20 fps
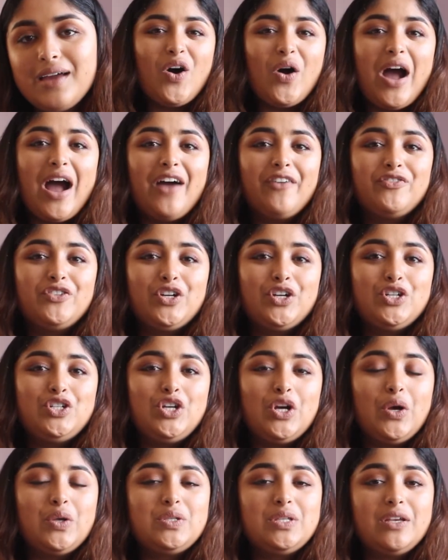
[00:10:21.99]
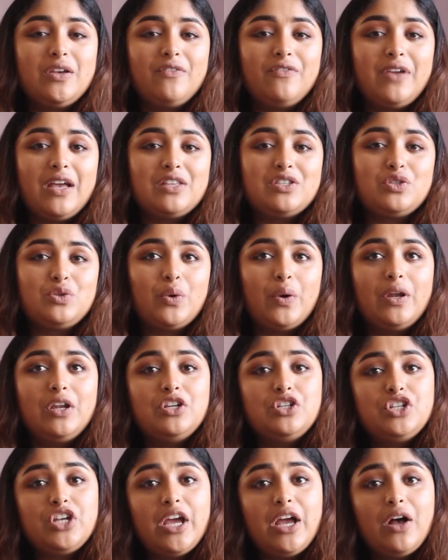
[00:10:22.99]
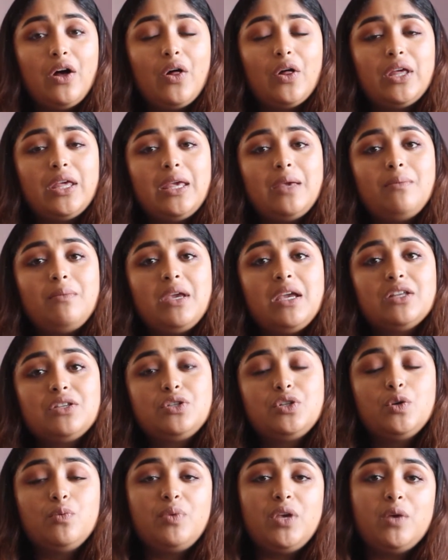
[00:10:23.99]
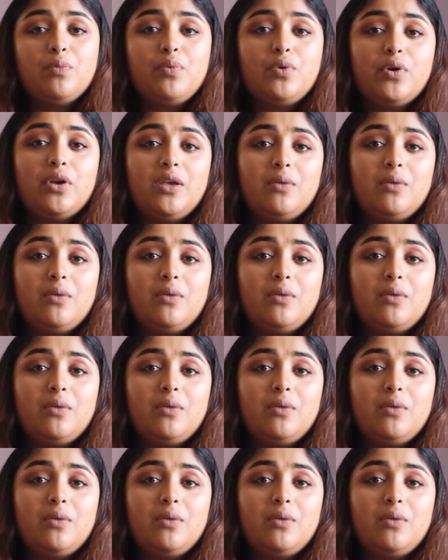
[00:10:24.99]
Now, after Joseph gets thrown in jail, he meets two people.